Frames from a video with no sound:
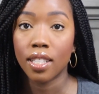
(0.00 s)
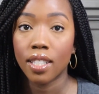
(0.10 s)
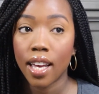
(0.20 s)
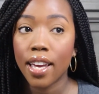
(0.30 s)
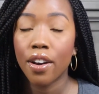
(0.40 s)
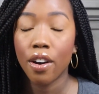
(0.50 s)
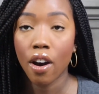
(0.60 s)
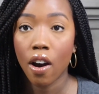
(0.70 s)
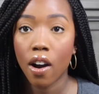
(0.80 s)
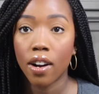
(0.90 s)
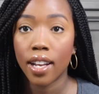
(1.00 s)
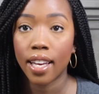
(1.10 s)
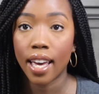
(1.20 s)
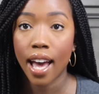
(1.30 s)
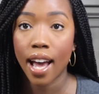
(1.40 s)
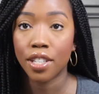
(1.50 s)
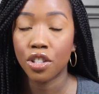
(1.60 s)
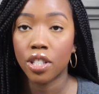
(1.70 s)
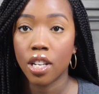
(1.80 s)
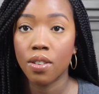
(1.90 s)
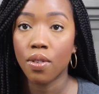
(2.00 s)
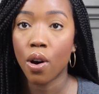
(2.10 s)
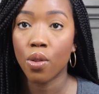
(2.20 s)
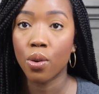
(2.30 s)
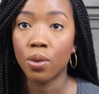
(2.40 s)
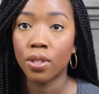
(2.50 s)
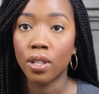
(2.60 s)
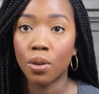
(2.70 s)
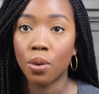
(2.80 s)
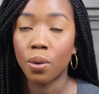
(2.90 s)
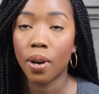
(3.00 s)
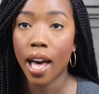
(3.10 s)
take card and cash instead of all those little